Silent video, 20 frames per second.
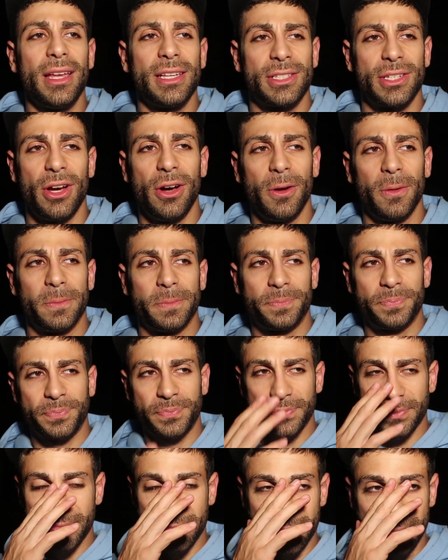So
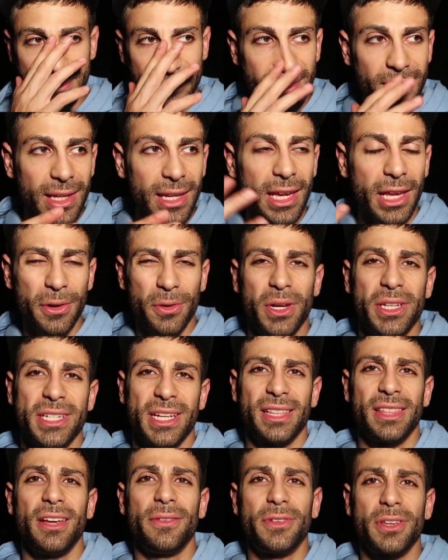anyways,
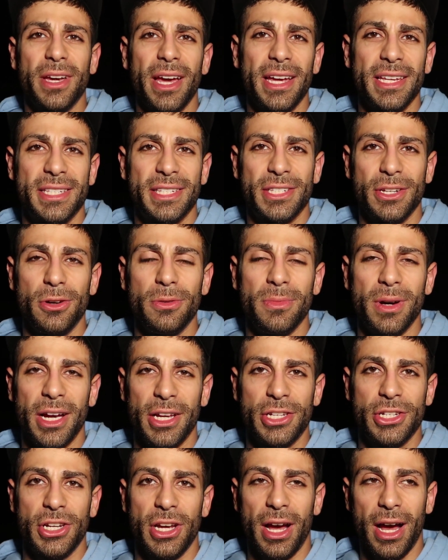I love you guys so
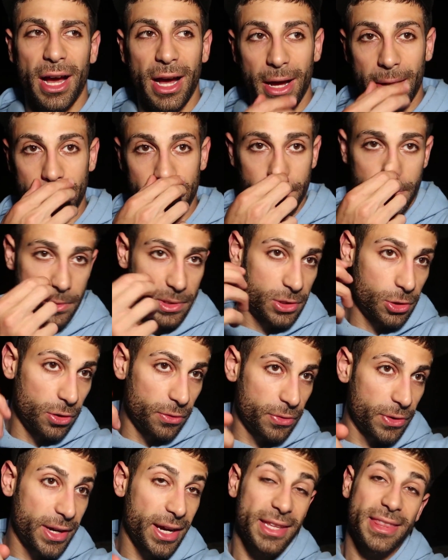much. Um,
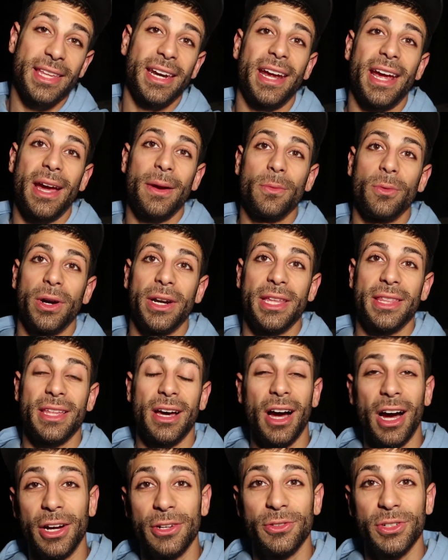don't forget that I am running
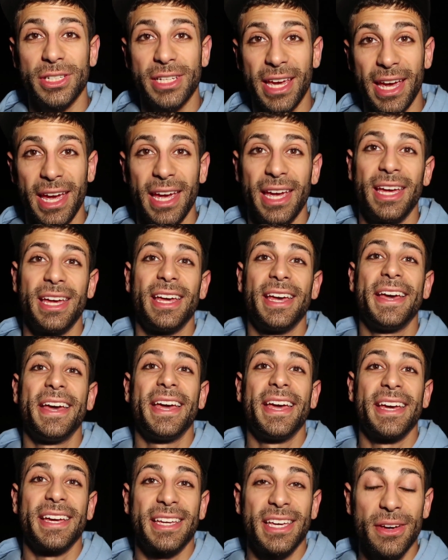the one hundred K
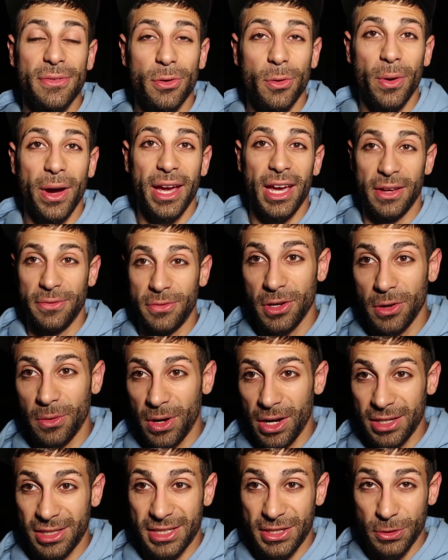giveaway. you
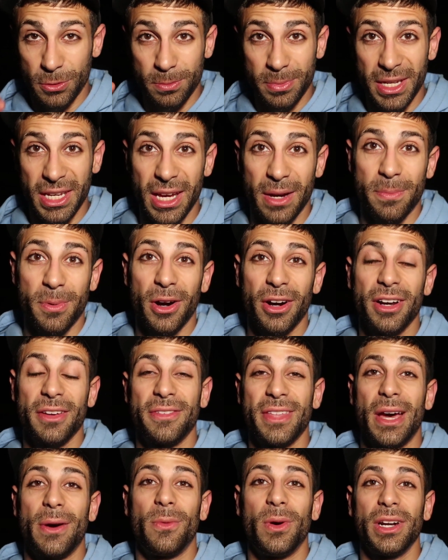want to be a part
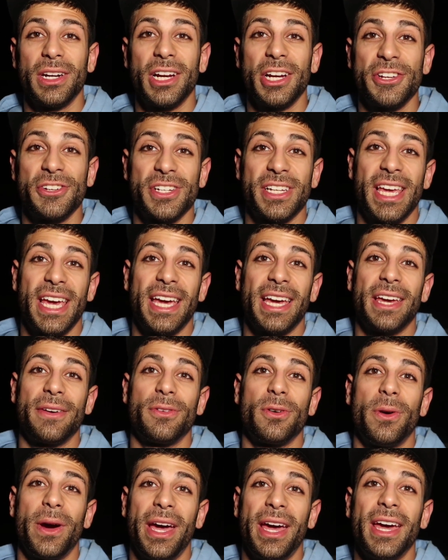of that one hundred K
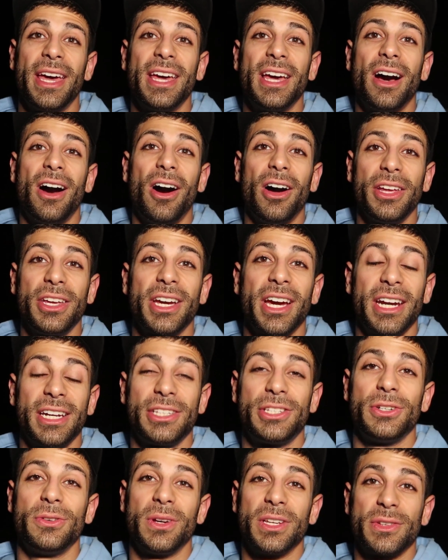giveaway, all you got to
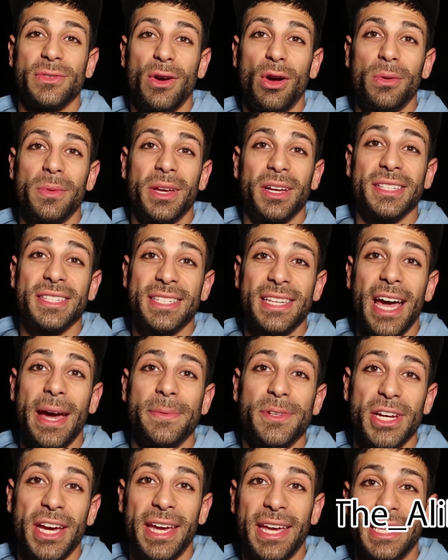do is follow me on
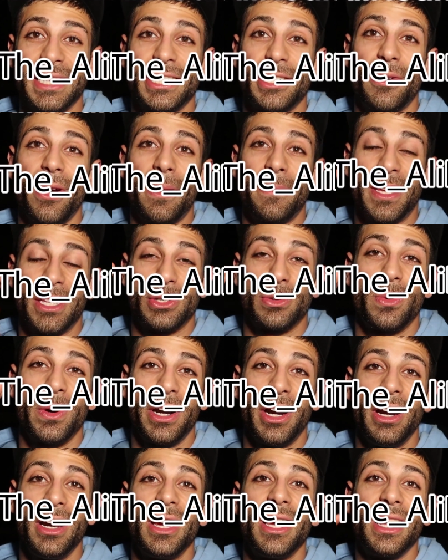Snapchat, Instagram, and
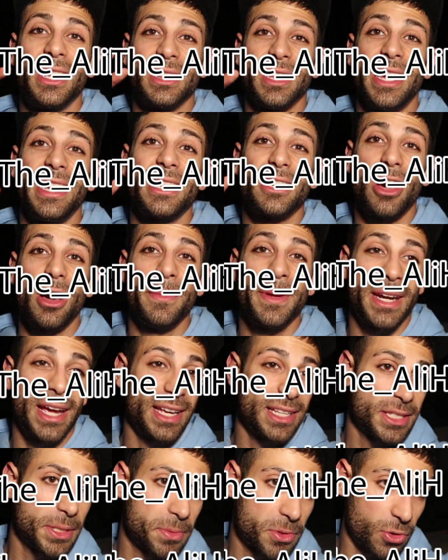Twitter. Like, comment,
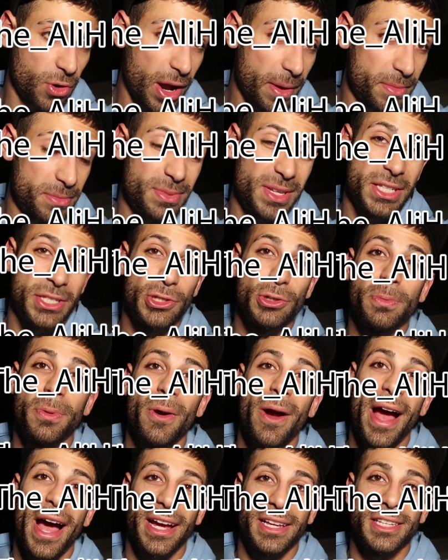and subscribe, and be
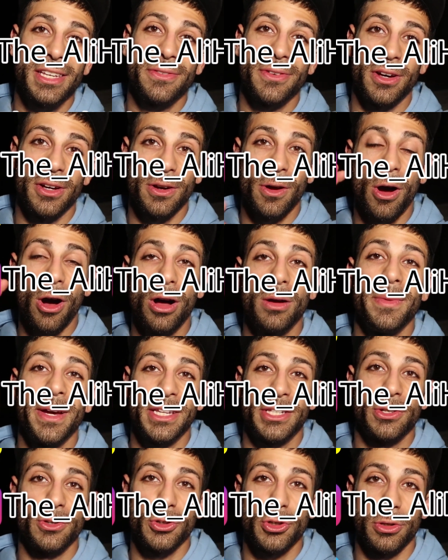super active on all
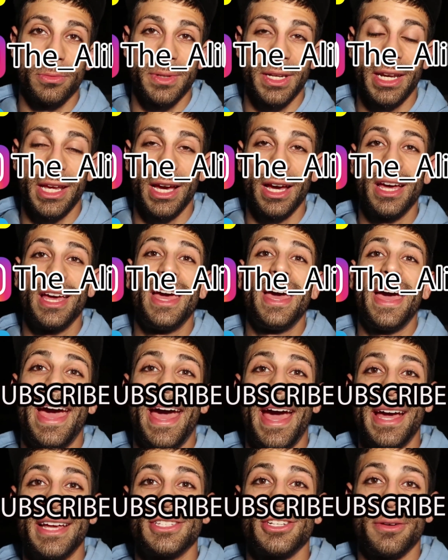my social media
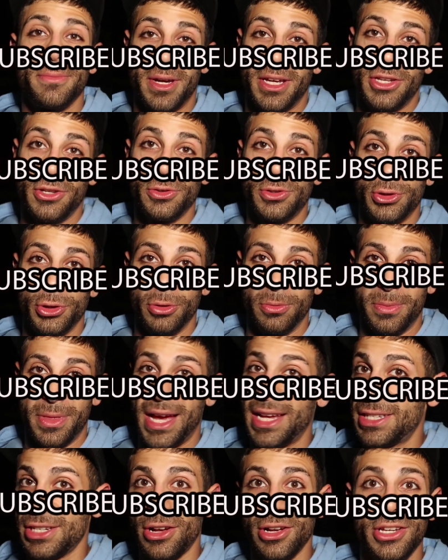and on my YouTube.
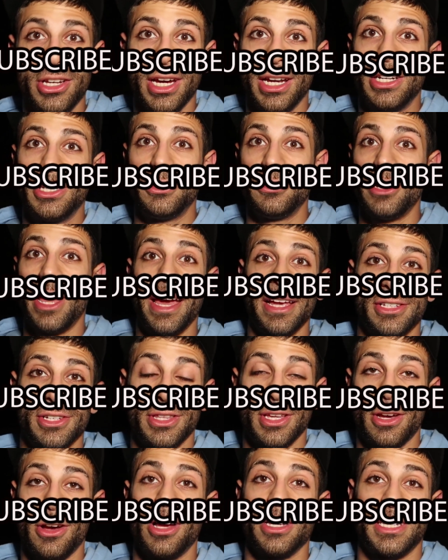That's all you got to do to
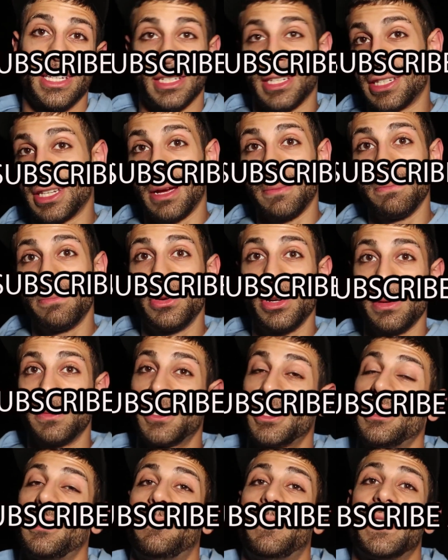enter the contest, because I'm pretty
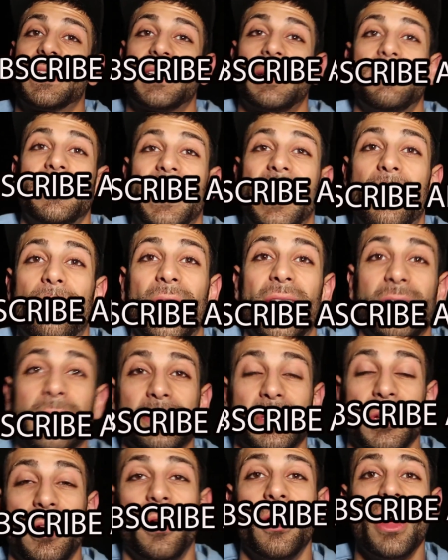much going to pick somebody at
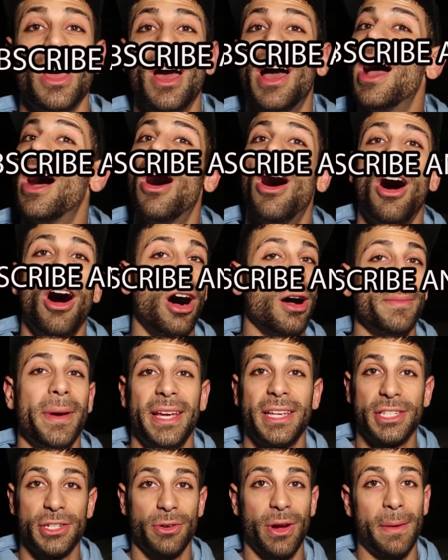random. So all
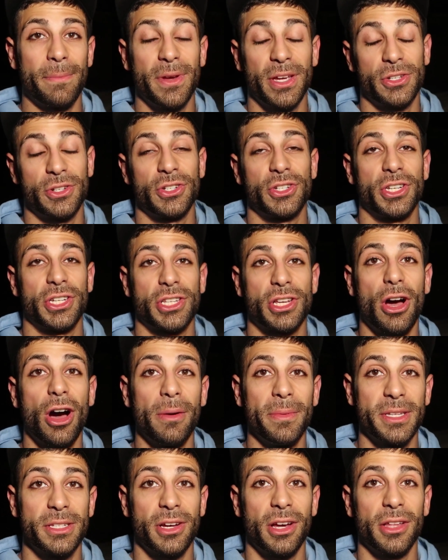my Instagram pictures, just
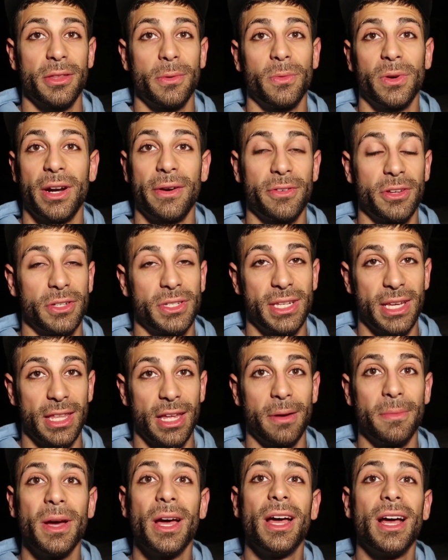comment on them whenever you see
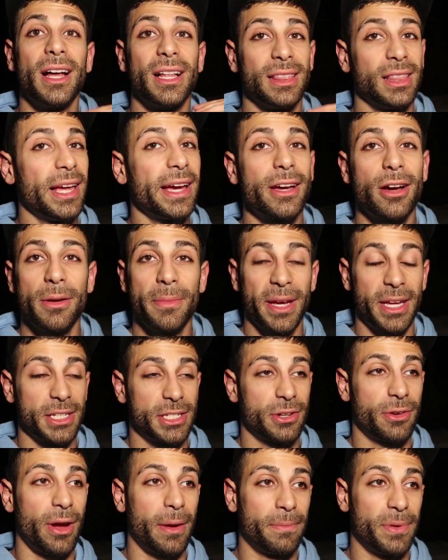them. Like all my
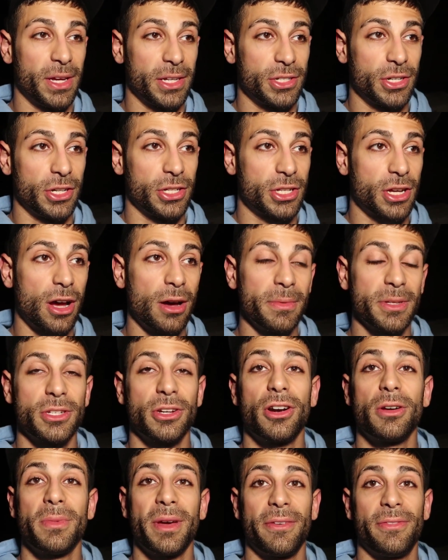Instagram pictures, comment
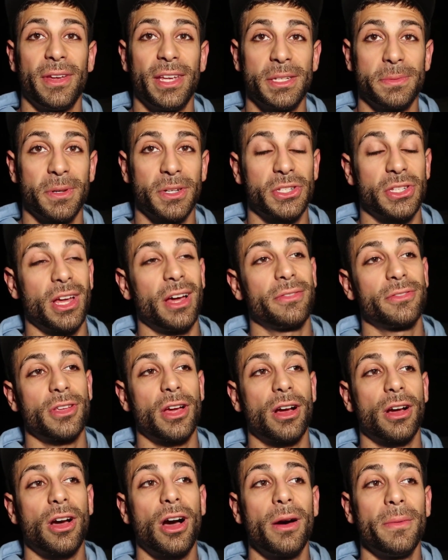on all my Facebook stuff,
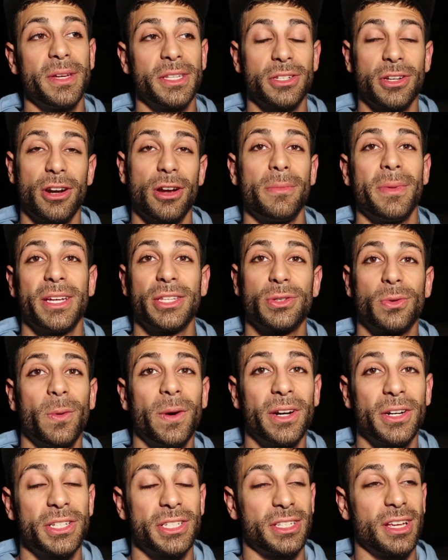comment on all my
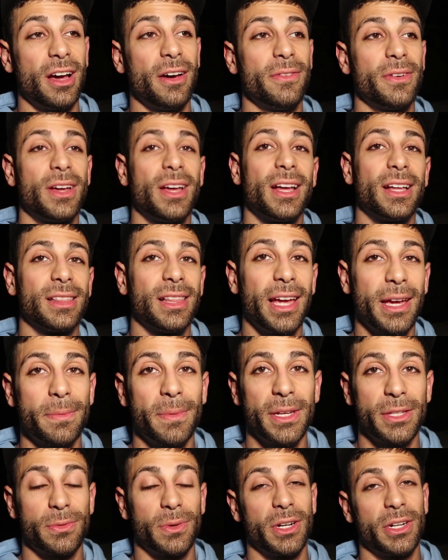Twitter stuff, like
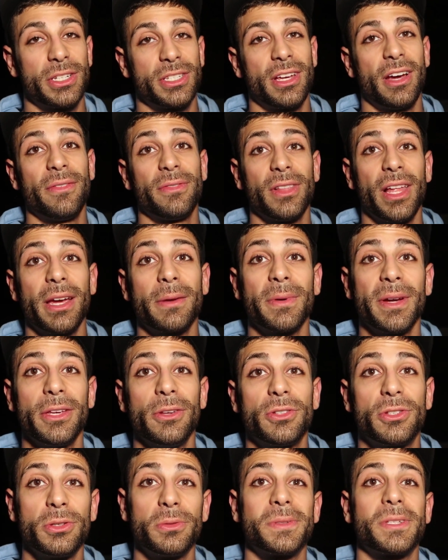my Twitter stuff, like my
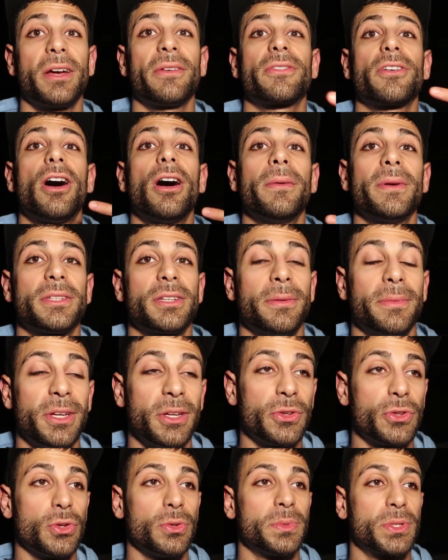YouTube stuff, comment on my
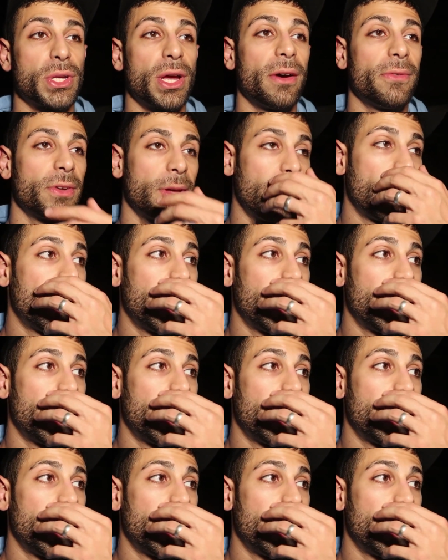YouTube stuff.